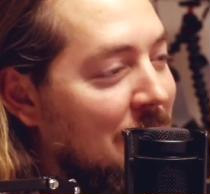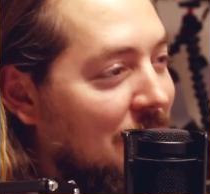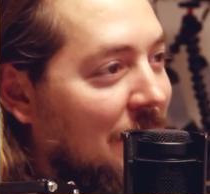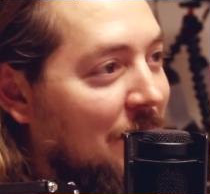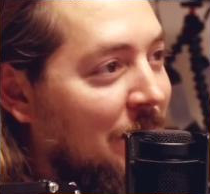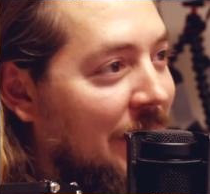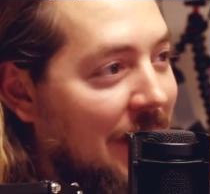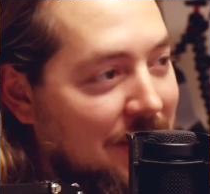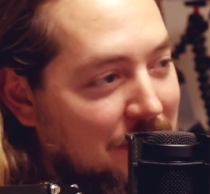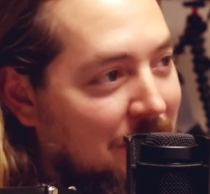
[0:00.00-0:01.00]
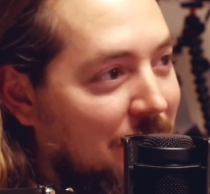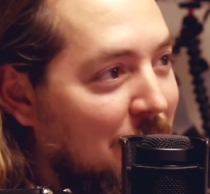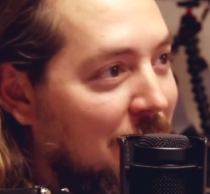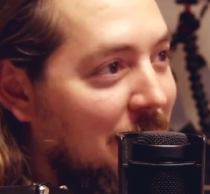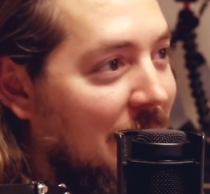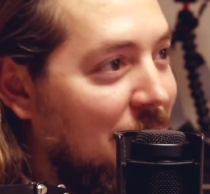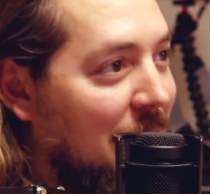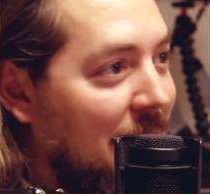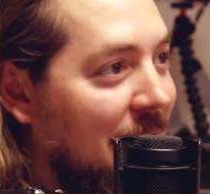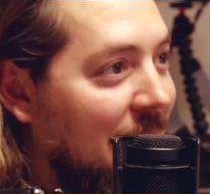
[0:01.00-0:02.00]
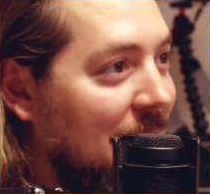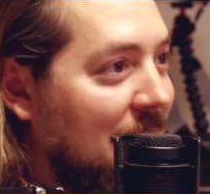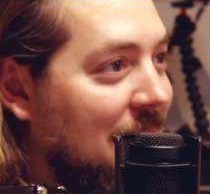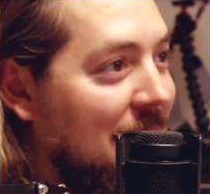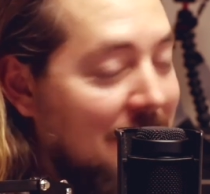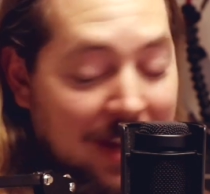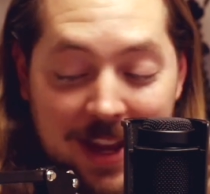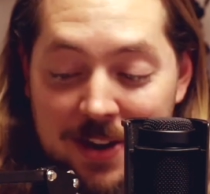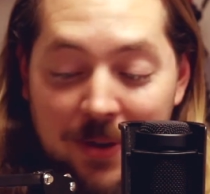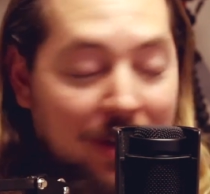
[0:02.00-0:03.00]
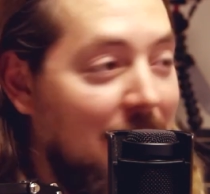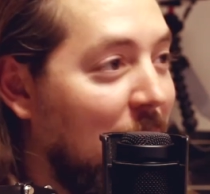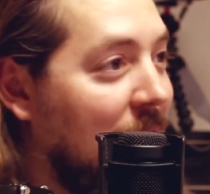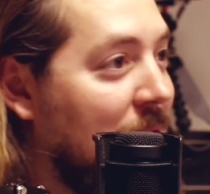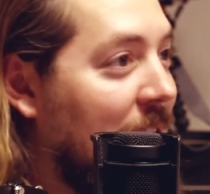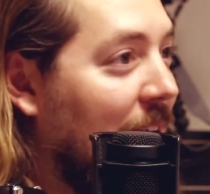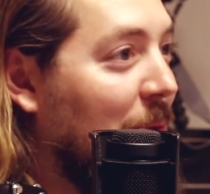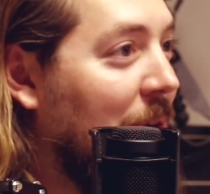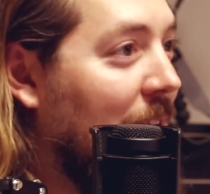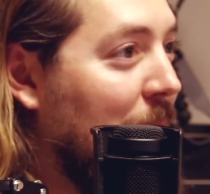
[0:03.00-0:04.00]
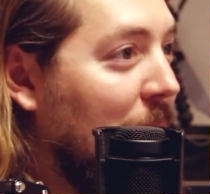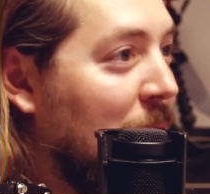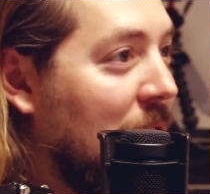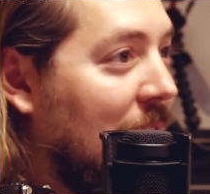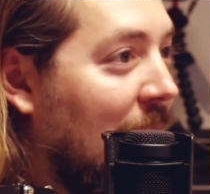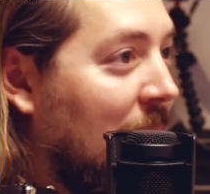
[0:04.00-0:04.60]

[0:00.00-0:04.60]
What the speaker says: you insulted when I asked you if you had read it yet? Because I had no idea where this document came from. It was